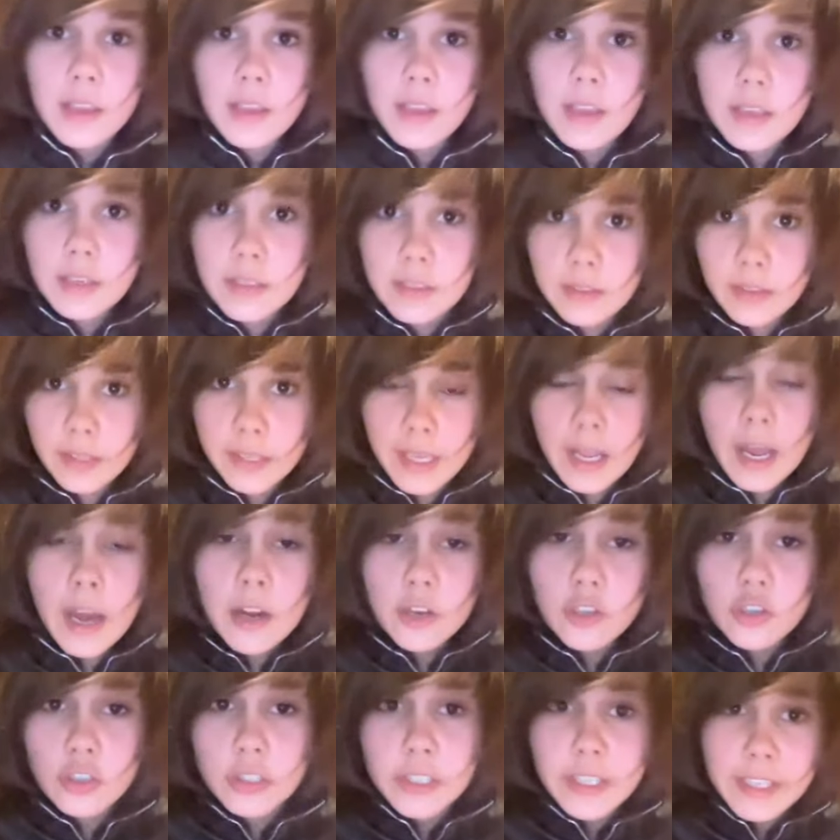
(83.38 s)
in, like,
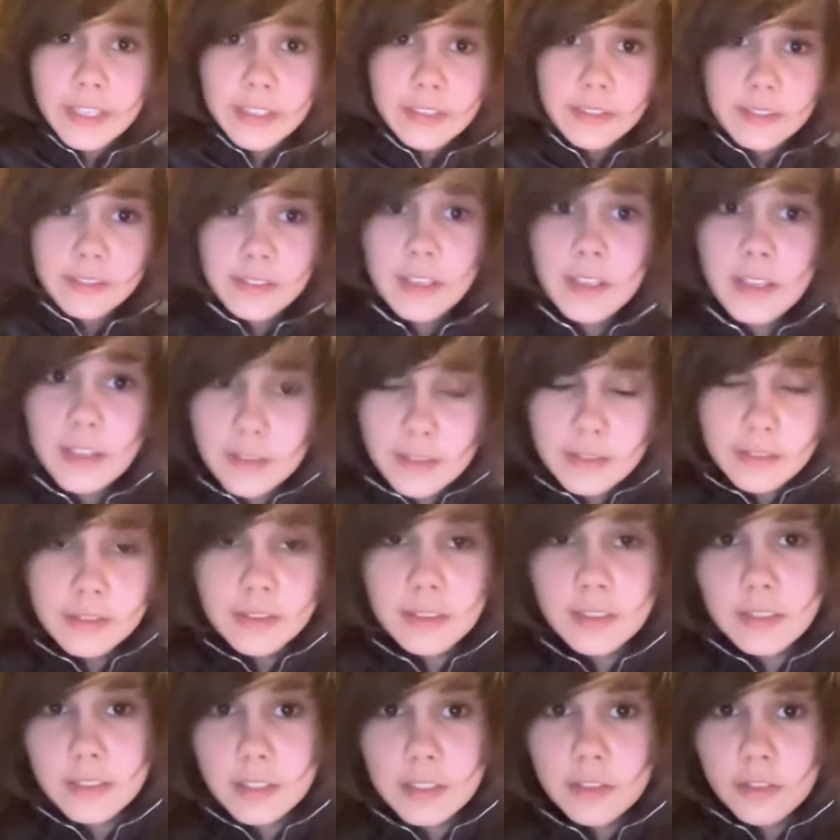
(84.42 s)
100 years, this
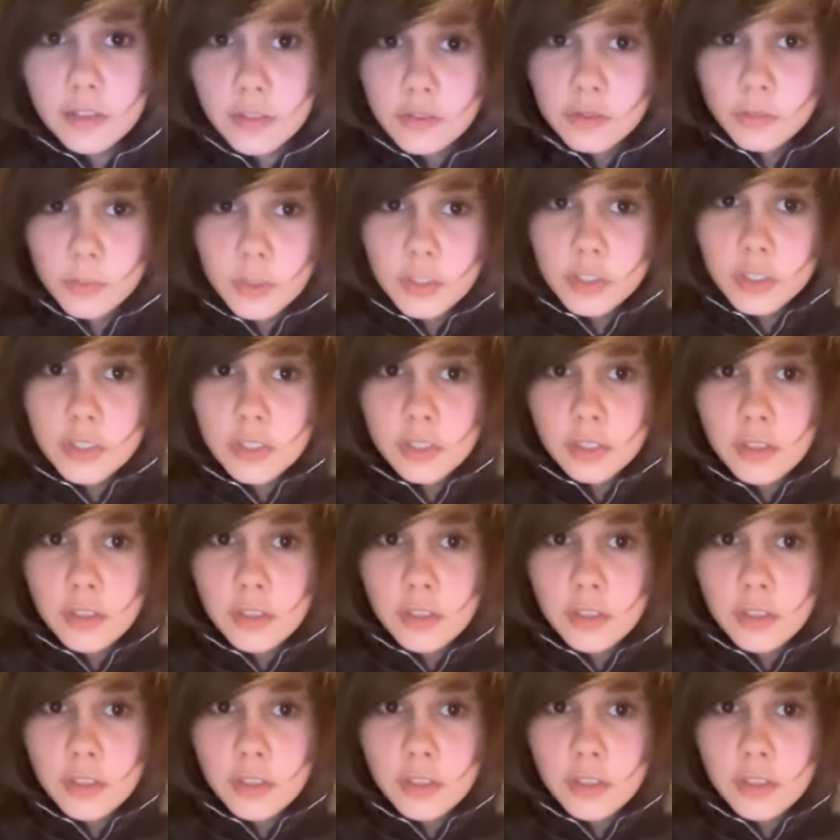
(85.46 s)
Nintendo Switch